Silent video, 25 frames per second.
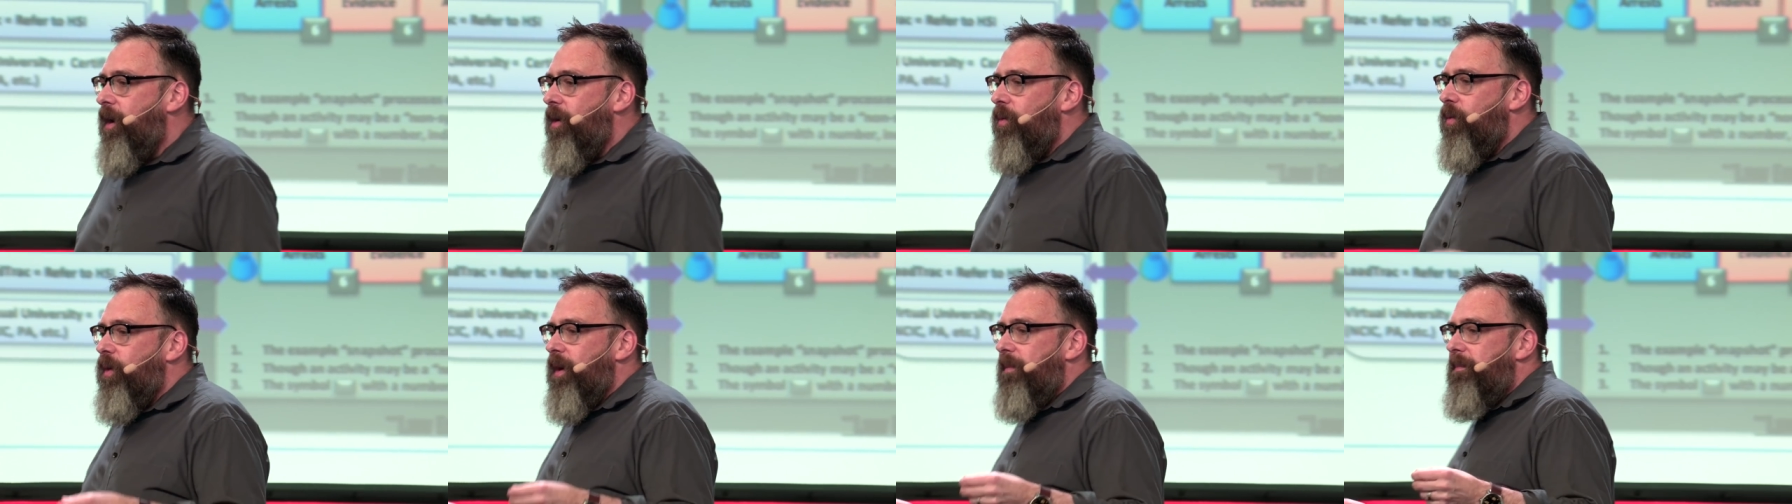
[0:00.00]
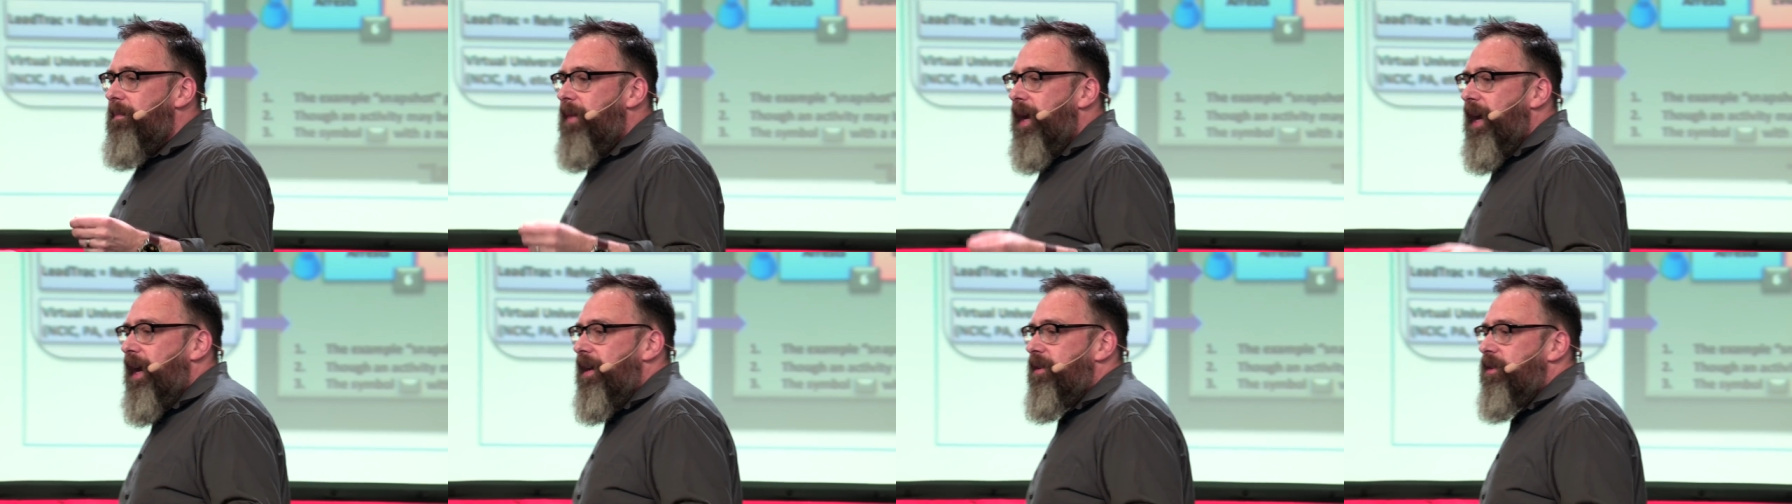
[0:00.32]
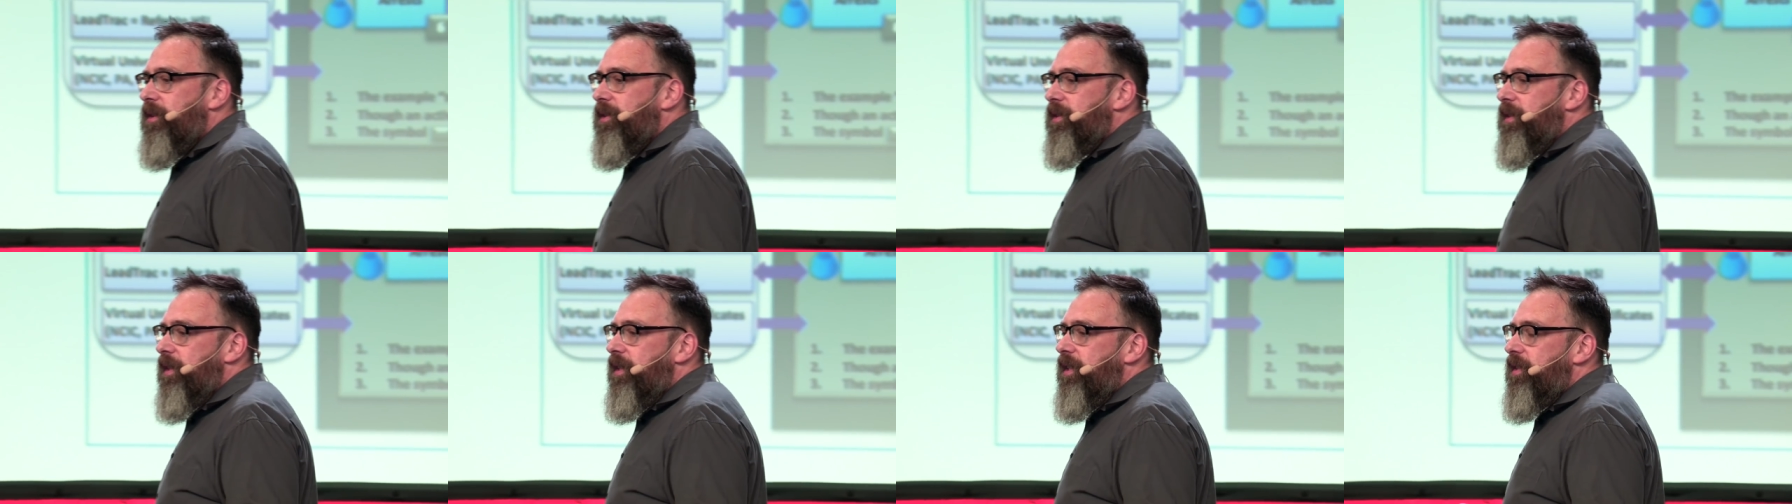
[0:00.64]
What
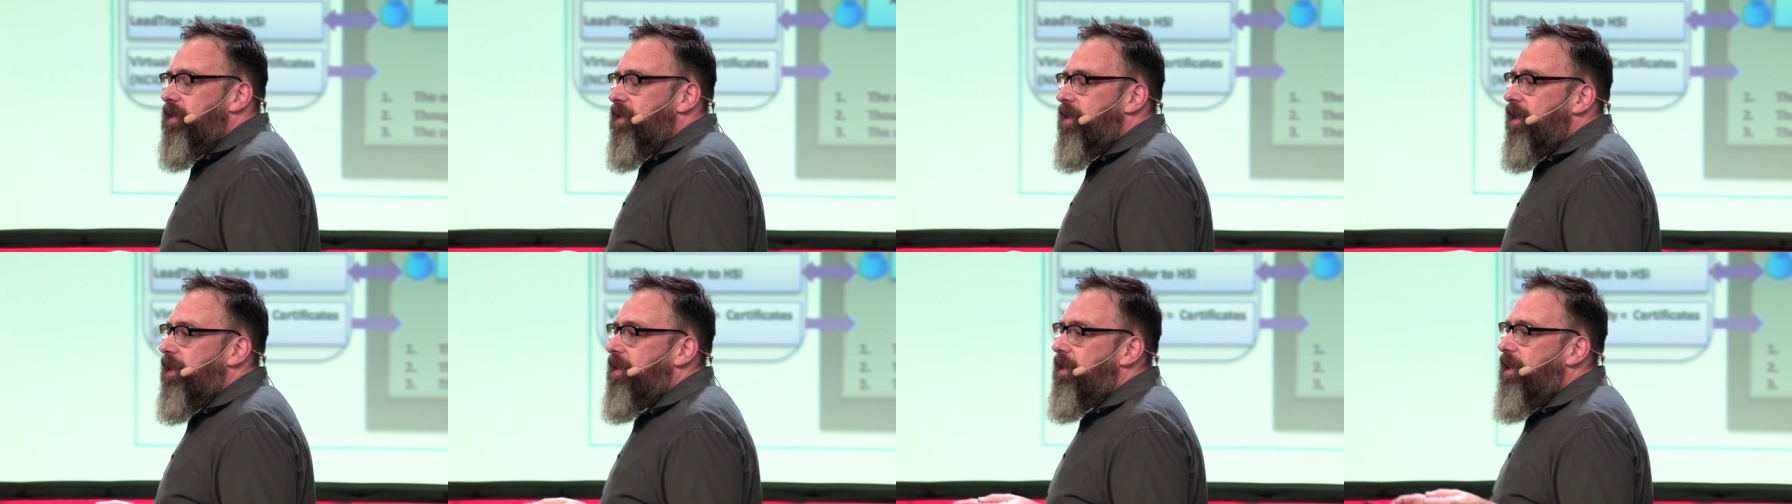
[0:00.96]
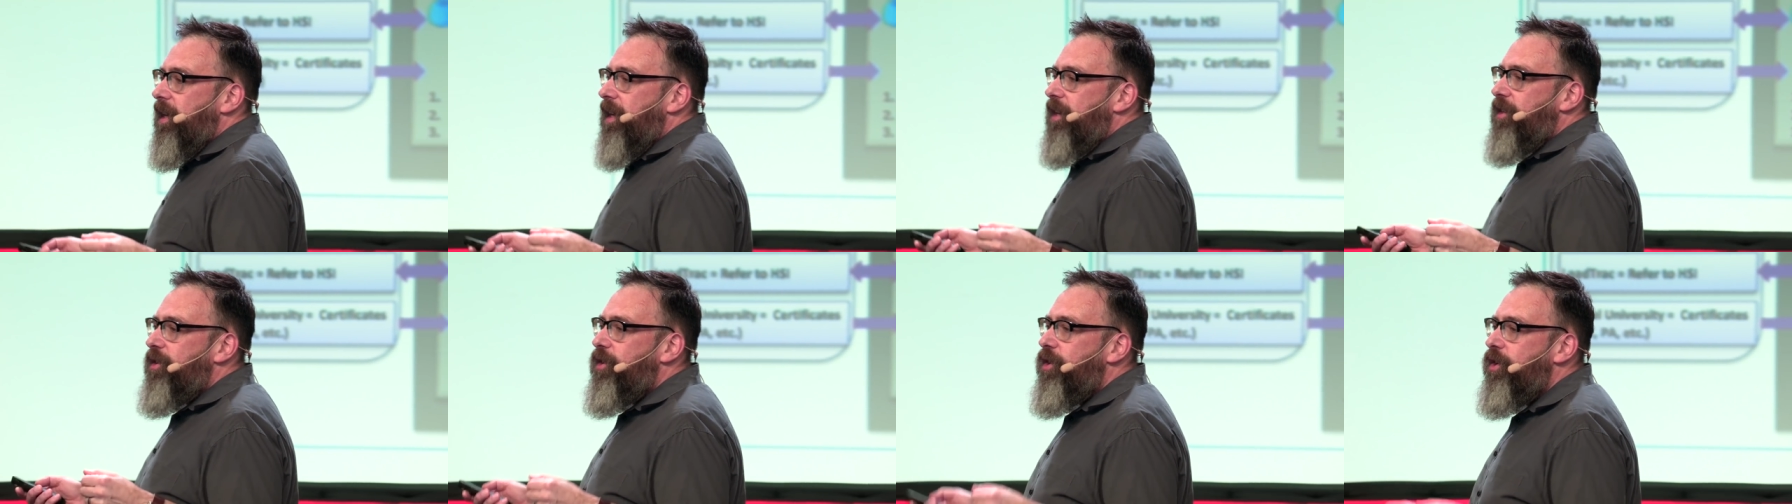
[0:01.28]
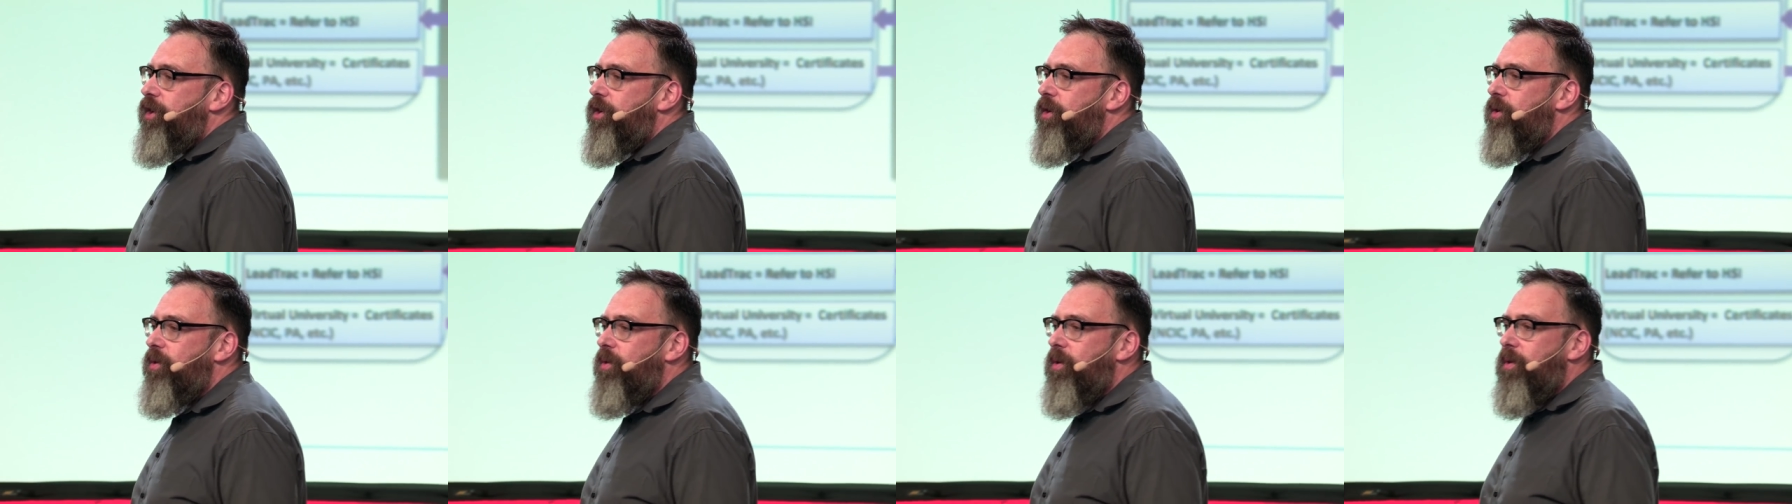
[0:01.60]
matters is that they
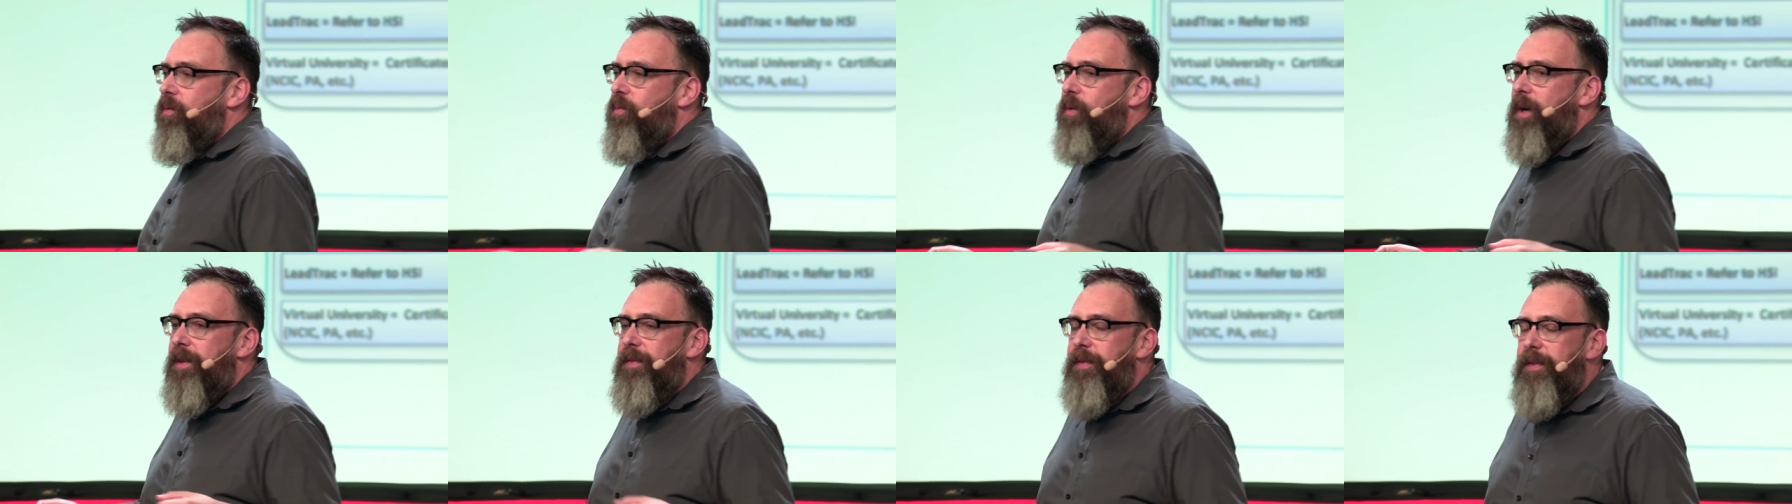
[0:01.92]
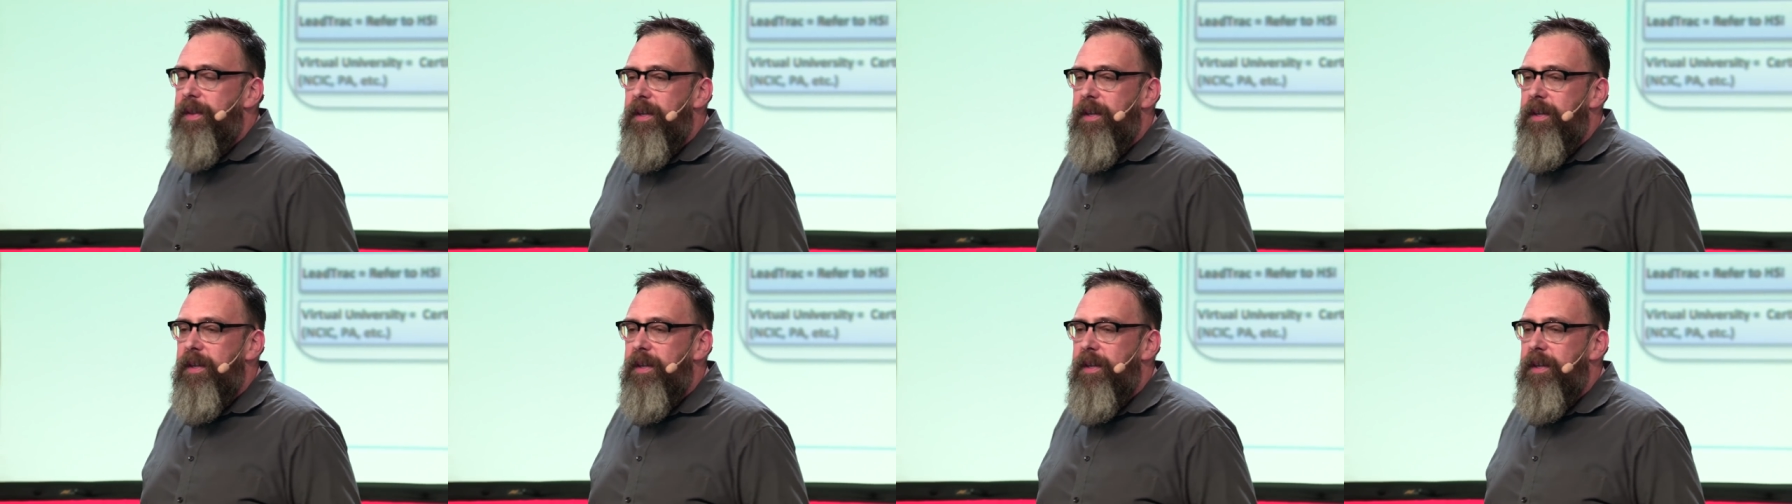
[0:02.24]
knew what